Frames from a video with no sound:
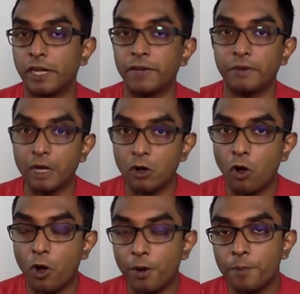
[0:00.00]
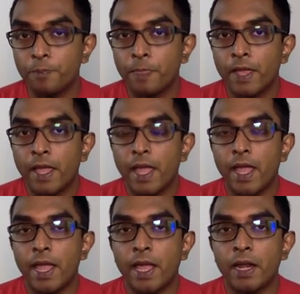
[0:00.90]
click record,
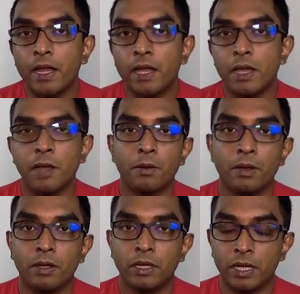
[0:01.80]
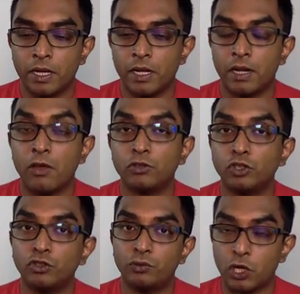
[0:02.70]
and it allows
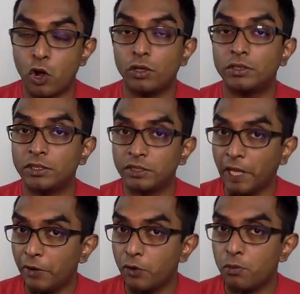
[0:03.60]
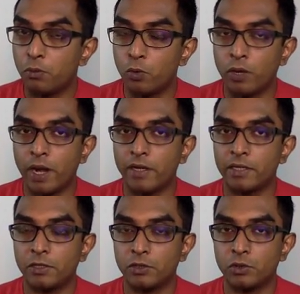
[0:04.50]
you to record in stereo mode, and it
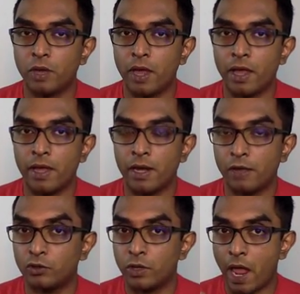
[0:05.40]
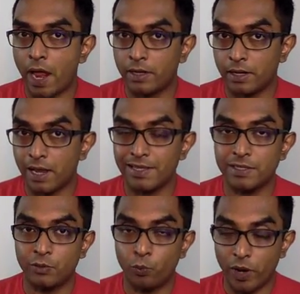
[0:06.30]
also allows you to analyze
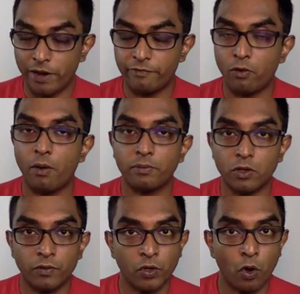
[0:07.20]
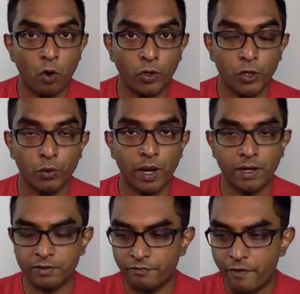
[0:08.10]
the waveforms of your audio, and
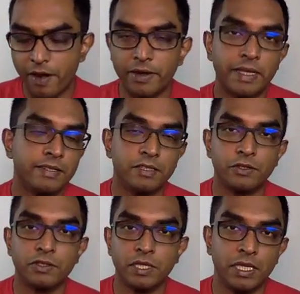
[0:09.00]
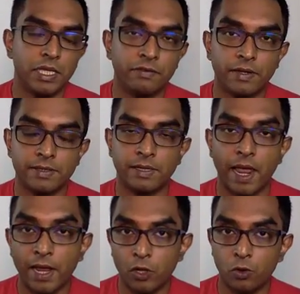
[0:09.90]
it's very easy to see if there's an
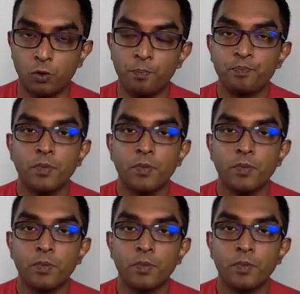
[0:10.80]
echo